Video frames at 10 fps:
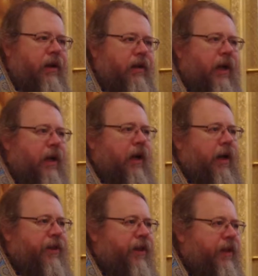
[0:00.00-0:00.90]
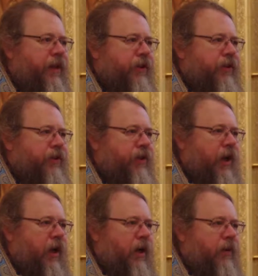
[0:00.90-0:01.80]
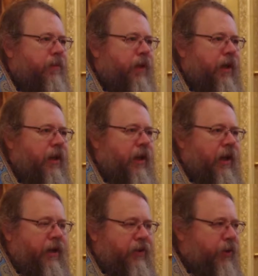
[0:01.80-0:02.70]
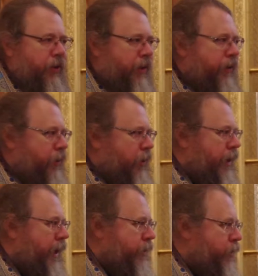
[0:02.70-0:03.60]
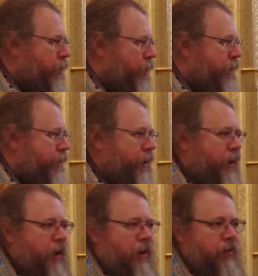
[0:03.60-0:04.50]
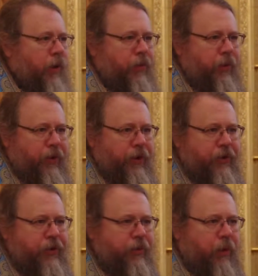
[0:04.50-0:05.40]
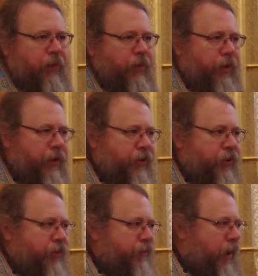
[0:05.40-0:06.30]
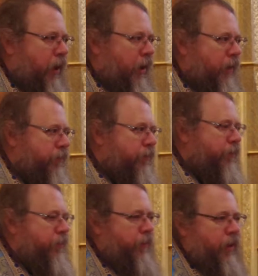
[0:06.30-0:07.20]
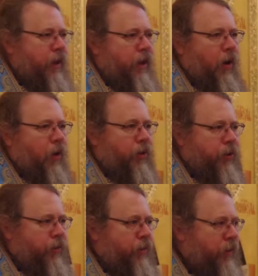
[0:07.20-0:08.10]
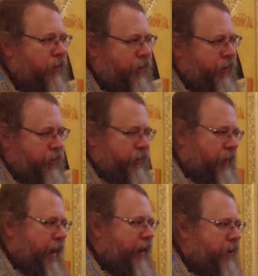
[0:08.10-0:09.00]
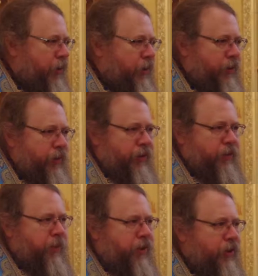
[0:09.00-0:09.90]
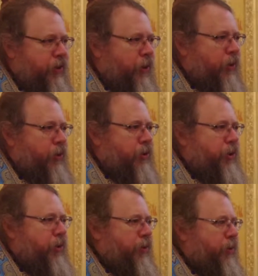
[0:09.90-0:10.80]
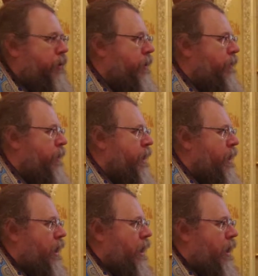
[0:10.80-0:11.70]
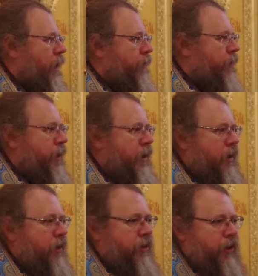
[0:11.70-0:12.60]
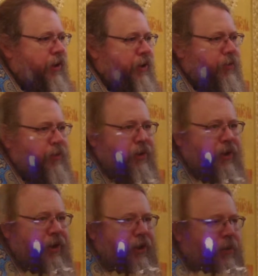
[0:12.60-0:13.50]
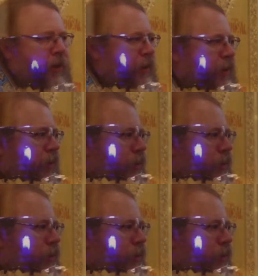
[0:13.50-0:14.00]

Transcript: Now, I think this, uh, and so then the Lord asked, well, what, what will this, what will this uh, owner, this landowner, this business owner do uh, to these, to these people